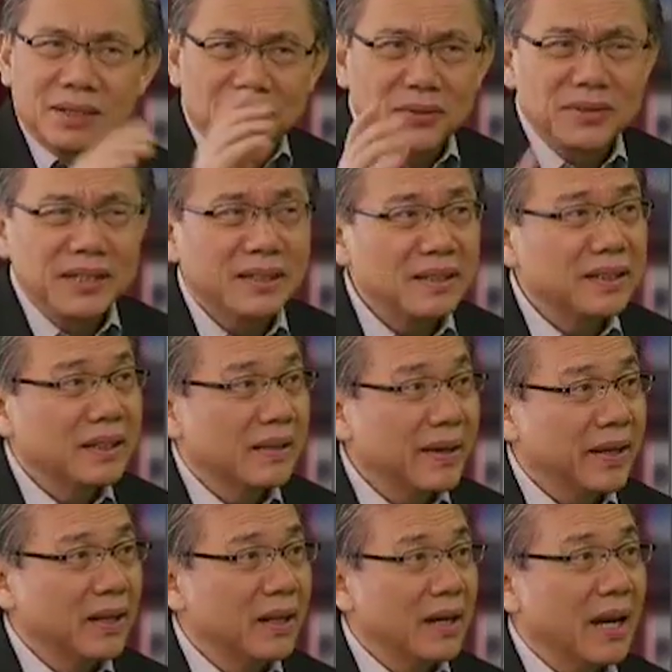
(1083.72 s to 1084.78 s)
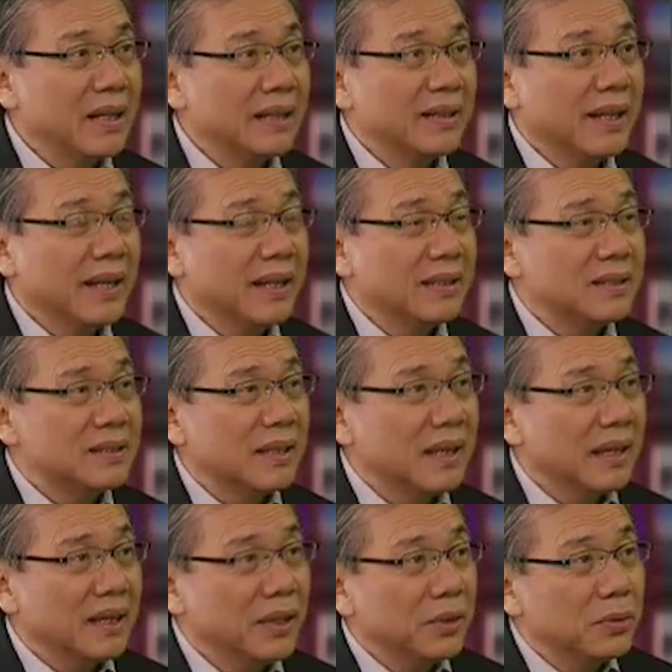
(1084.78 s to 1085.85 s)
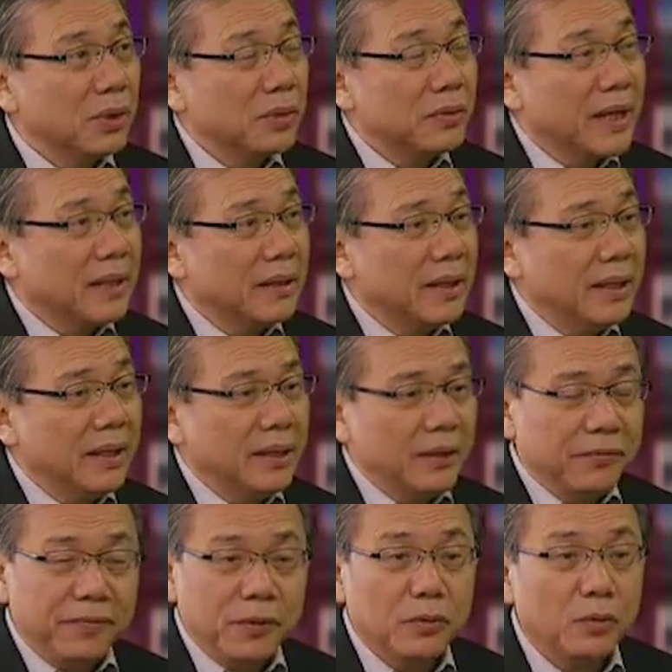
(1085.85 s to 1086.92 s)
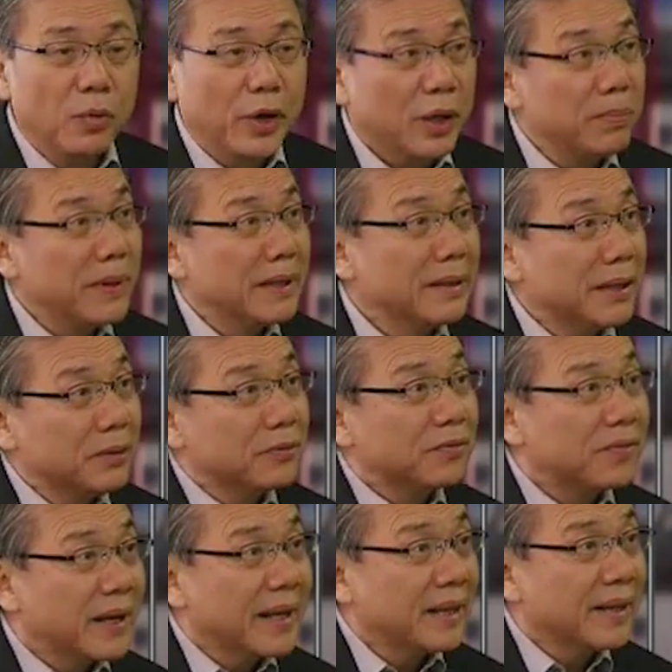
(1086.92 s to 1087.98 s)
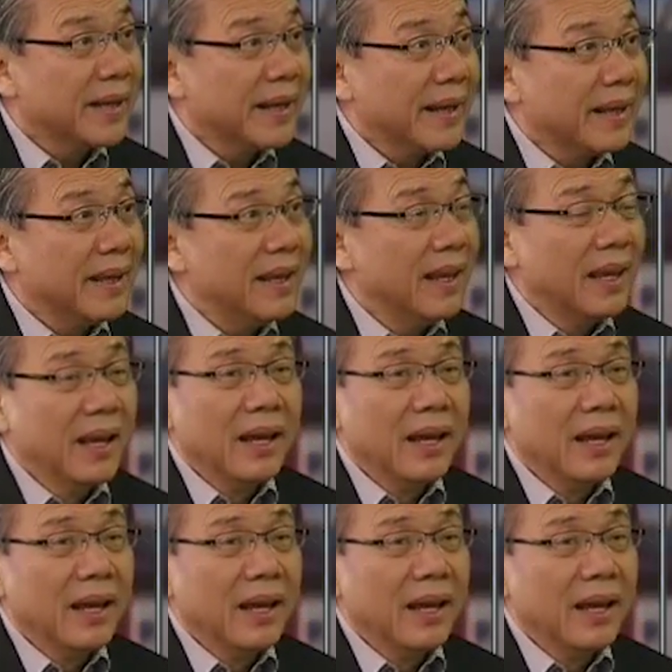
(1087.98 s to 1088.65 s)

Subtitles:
just consider the regular holidays, you already, if you work Monday to Friday,